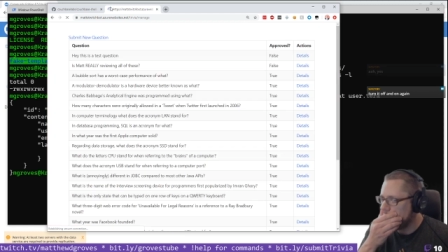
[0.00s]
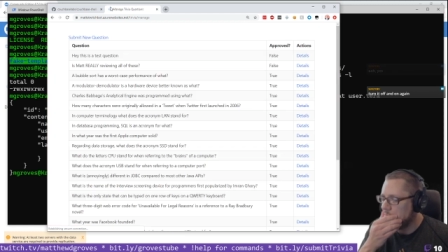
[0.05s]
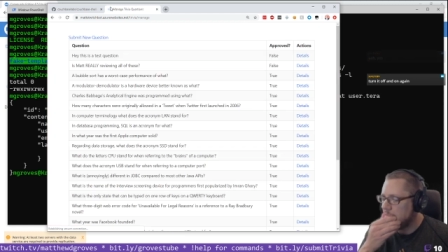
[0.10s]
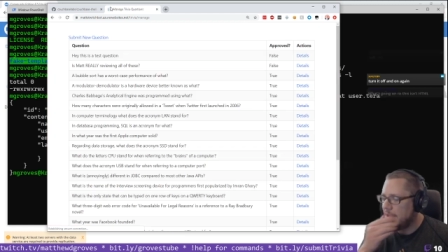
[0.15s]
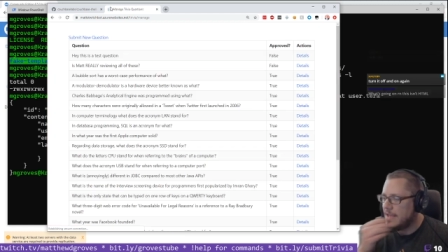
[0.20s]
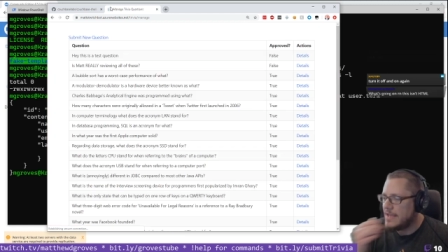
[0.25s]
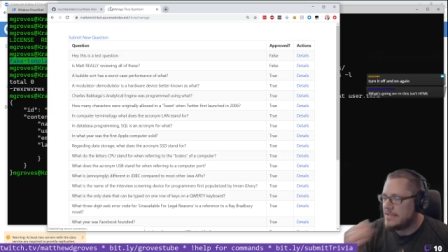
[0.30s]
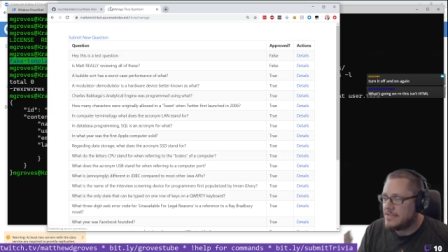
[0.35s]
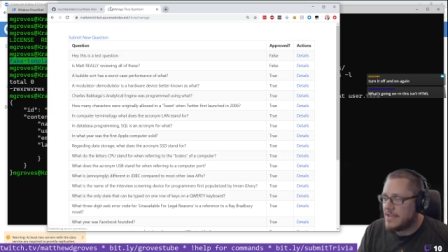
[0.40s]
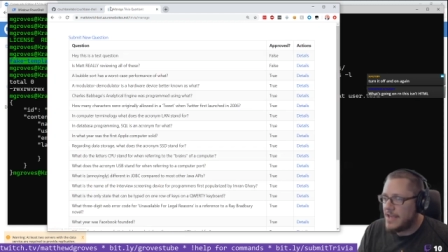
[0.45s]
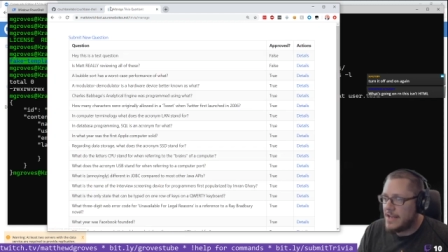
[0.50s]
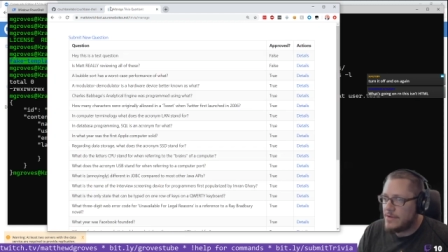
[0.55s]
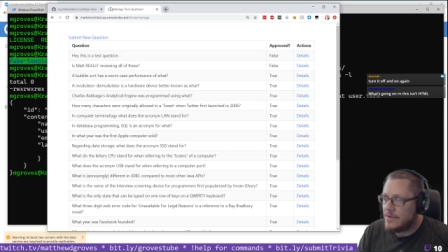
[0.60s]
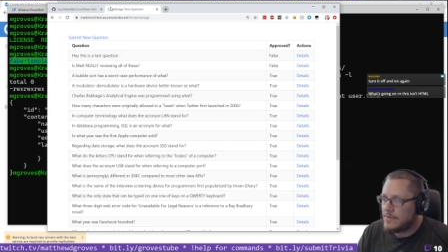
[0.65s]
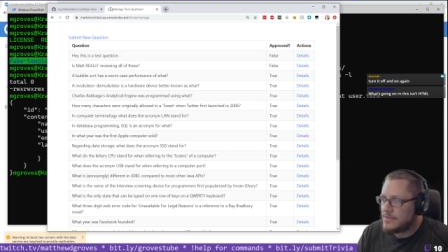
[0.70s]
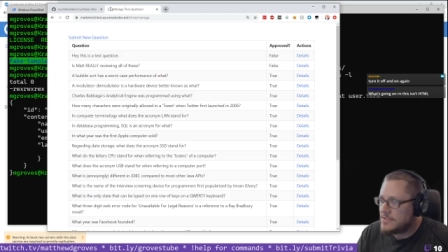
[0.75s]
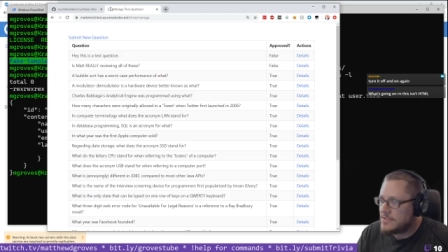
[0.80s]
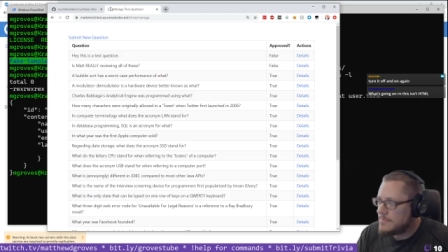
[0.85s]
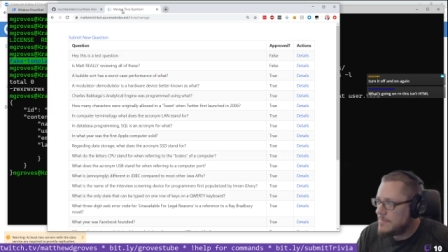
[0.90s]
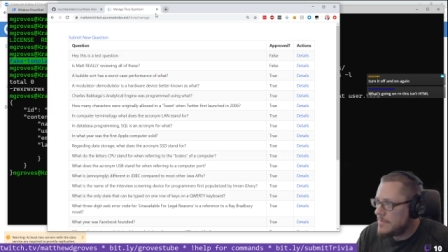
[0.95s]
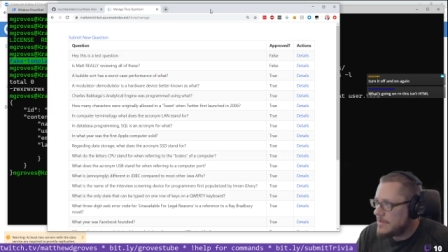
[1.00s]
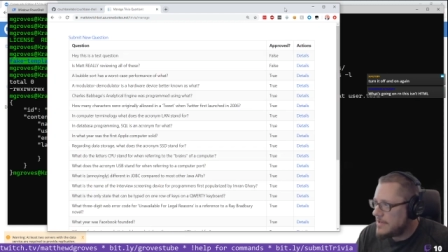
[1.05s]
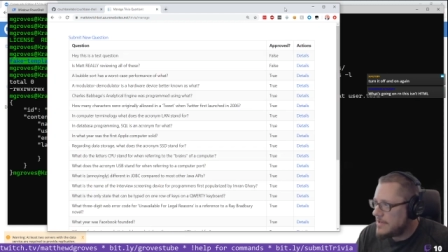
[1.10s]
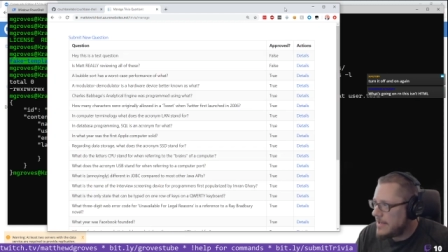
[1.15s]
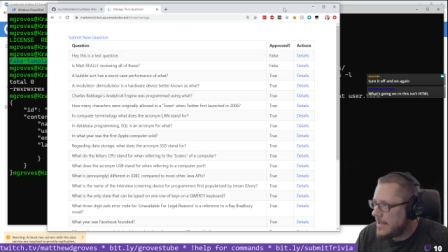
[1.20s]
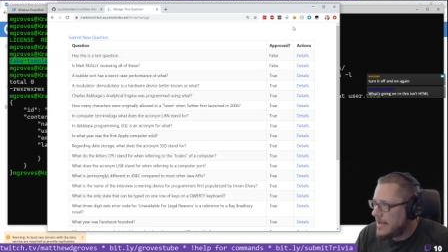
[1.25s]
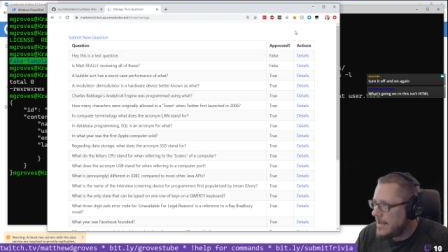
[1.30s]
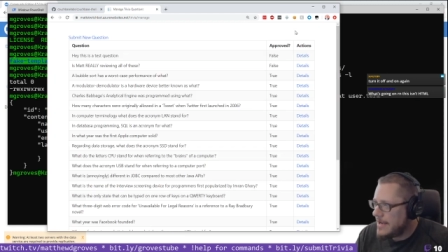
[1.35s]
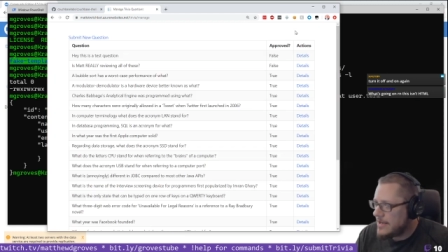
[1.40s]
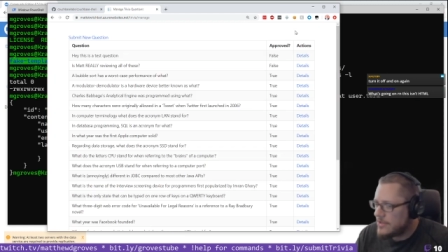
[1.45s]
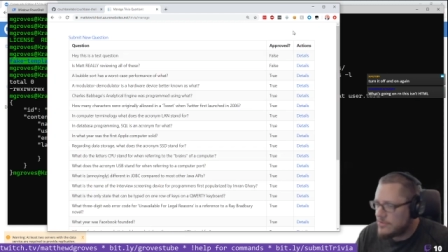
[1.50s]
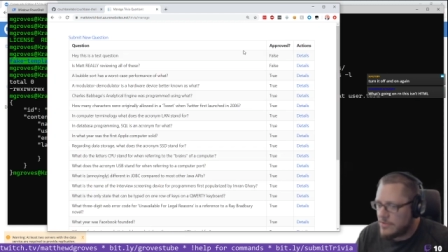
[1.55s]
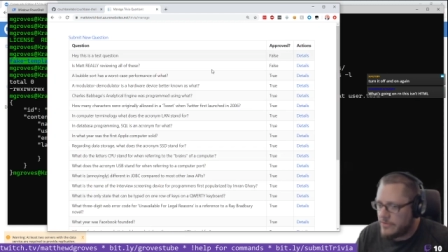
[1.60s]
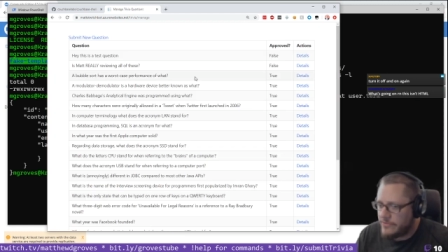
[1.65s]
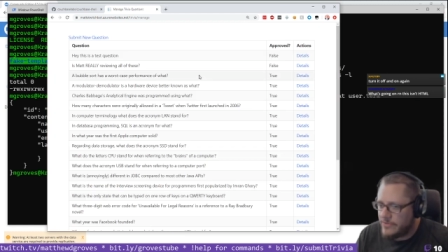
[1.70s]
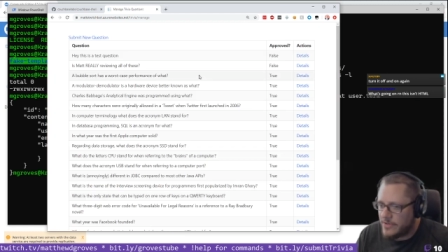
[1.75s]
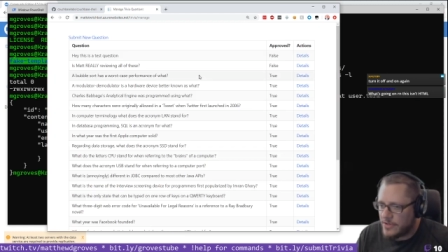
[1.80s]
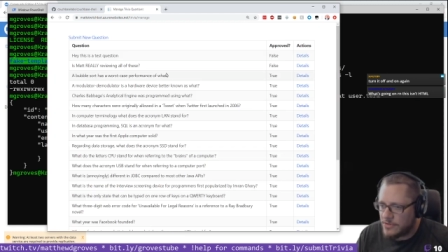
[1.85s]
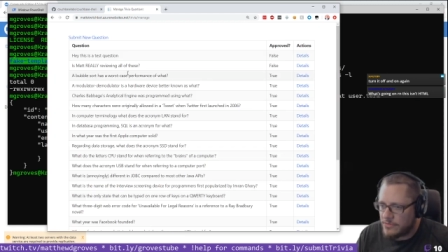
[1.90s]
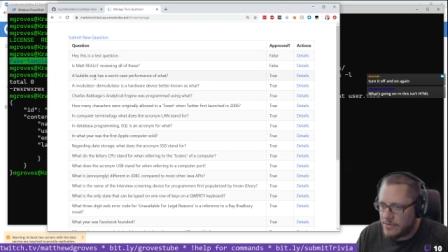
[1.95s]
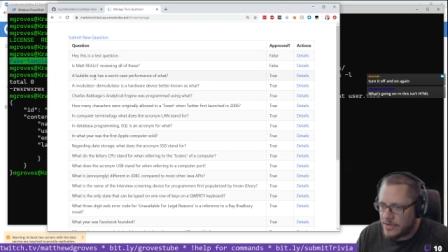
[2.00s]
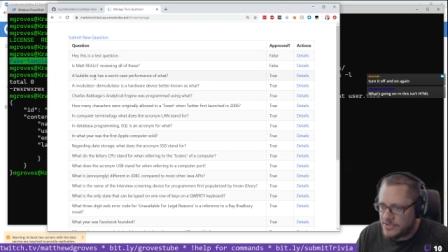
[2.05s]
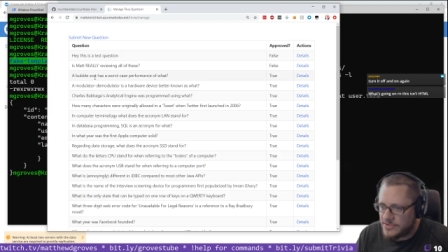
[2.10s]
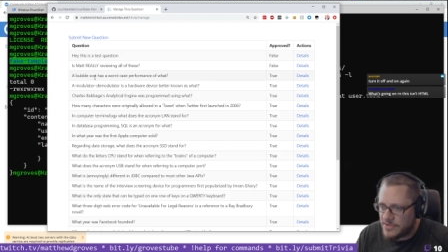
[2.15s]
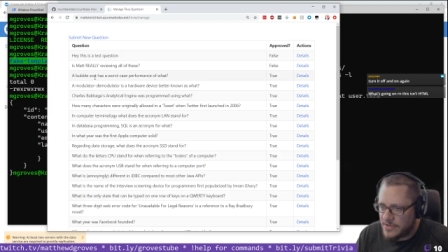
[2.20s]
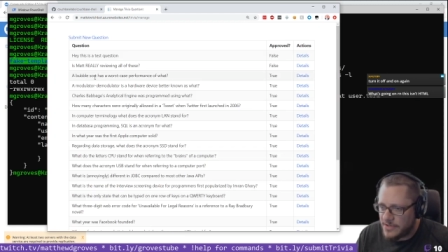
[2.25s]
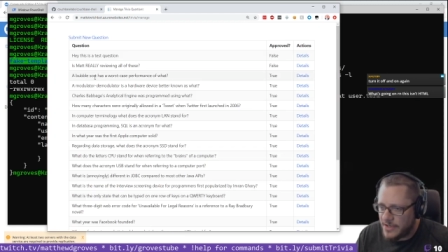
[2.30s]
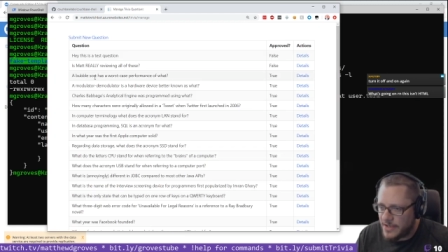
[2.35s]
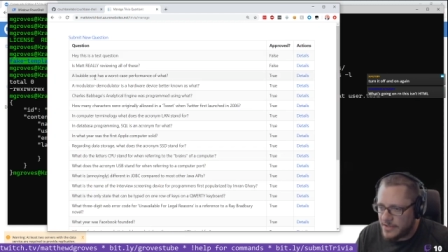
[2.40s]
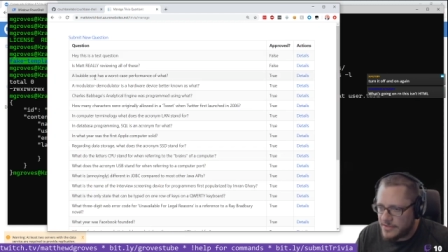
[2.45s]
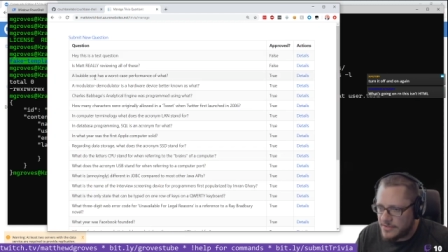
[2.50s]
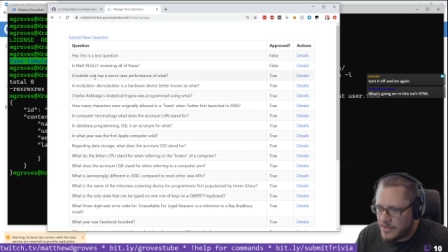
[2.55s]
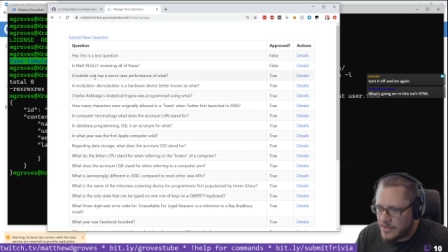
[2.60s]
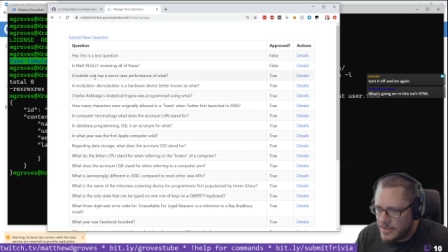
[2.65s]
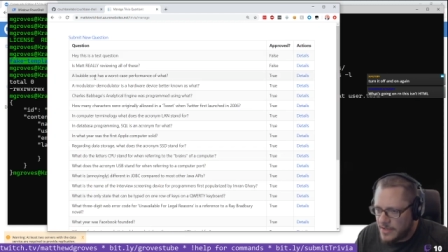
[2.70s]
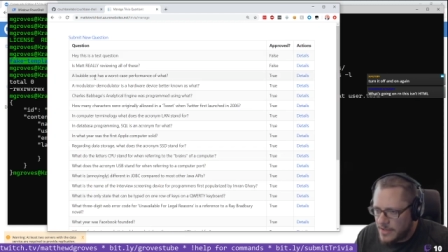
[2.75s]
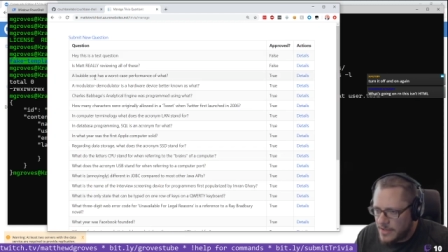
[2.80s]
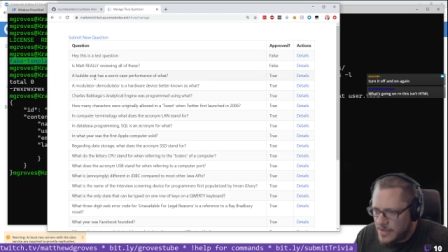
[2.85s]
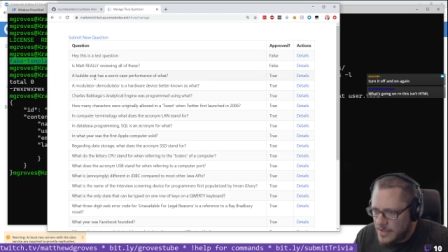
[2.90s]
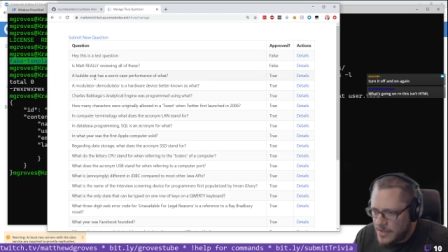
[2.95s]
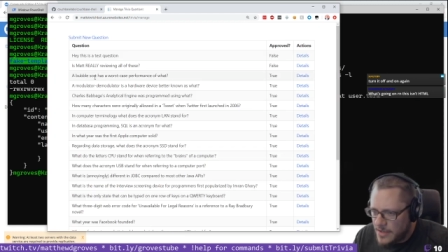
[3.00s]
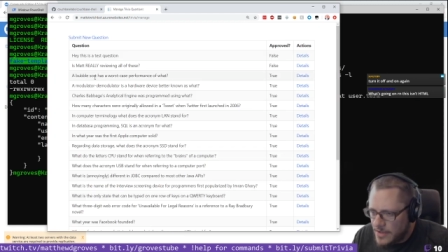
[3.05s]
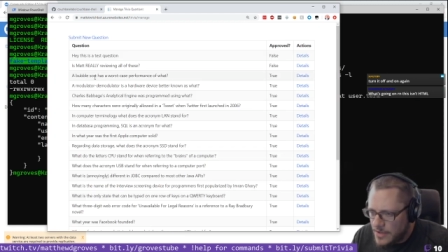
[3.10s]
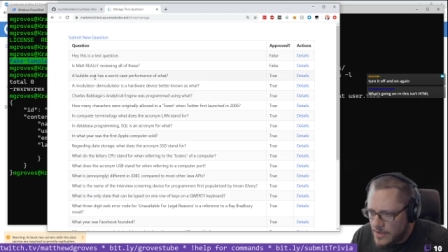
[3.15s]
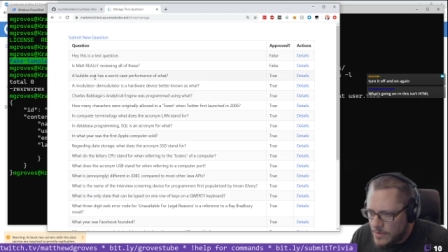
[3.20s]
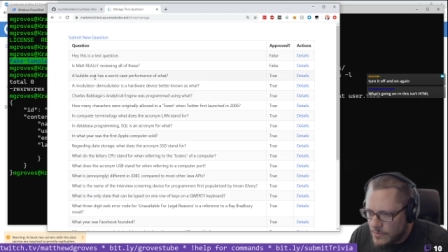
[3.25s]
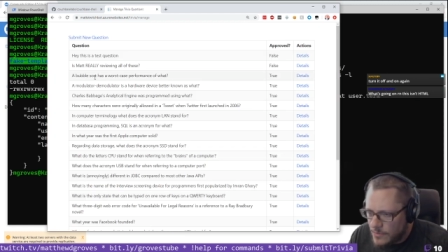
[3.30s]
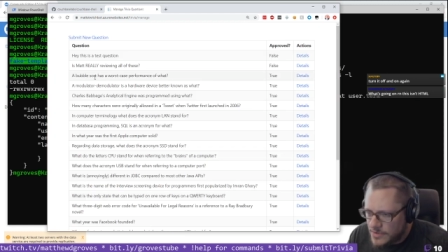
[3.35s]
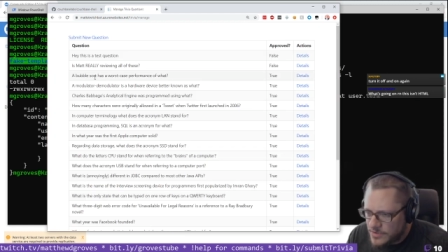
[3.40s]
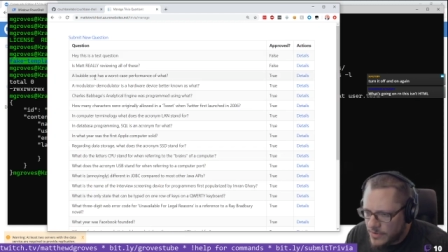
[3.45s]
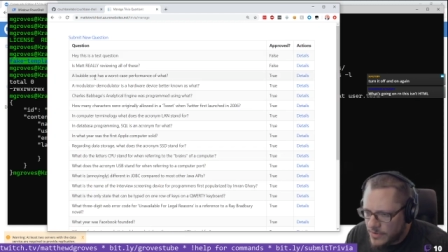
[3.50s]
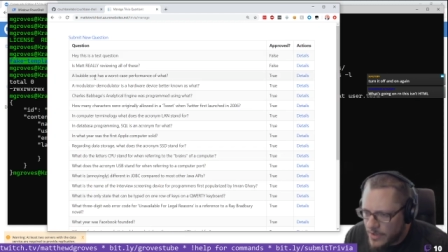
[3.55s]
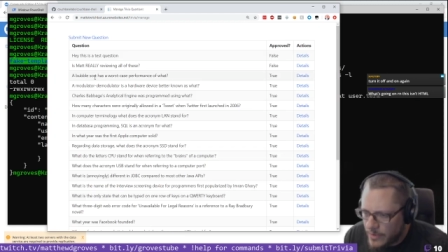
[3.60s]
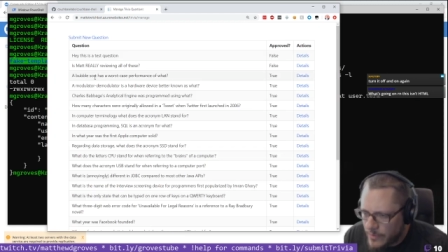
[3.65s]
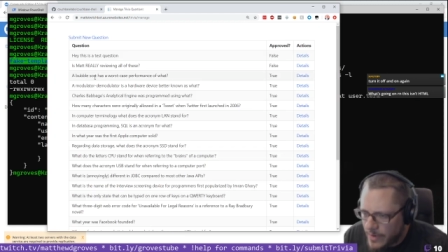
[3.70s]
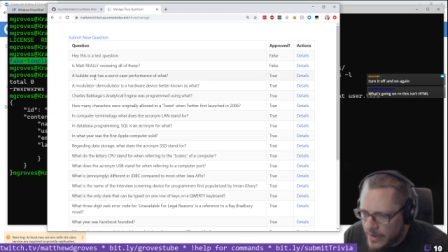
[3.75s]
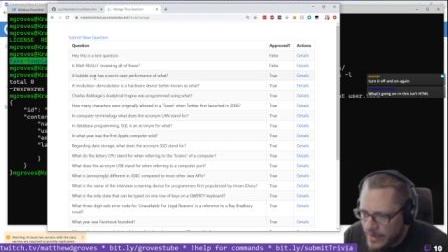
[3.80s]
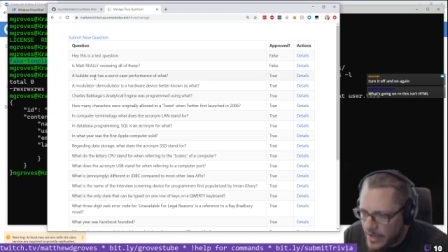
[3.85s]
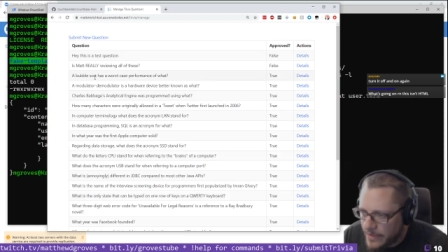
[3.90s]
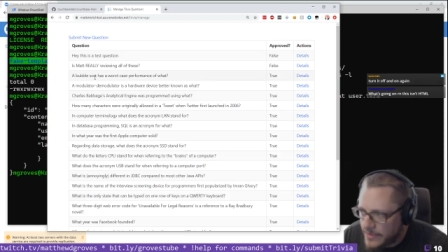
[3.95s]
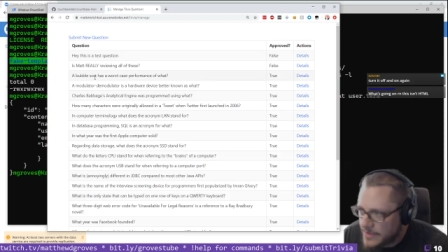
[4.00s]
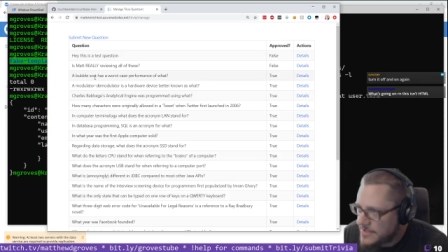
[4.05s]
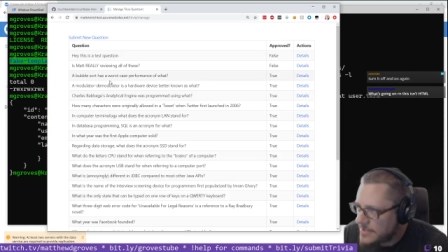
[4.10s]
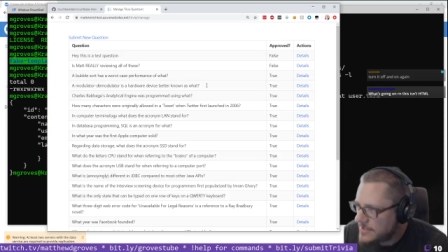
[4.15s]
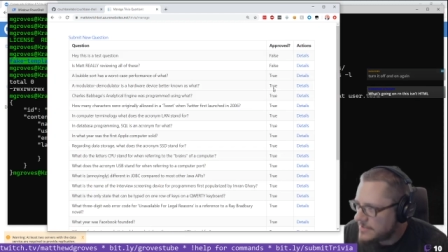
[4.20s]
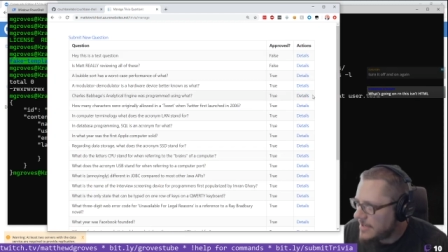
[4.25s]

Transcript: Has anyone submitted a trivia question yet? What's going on right now? This isn't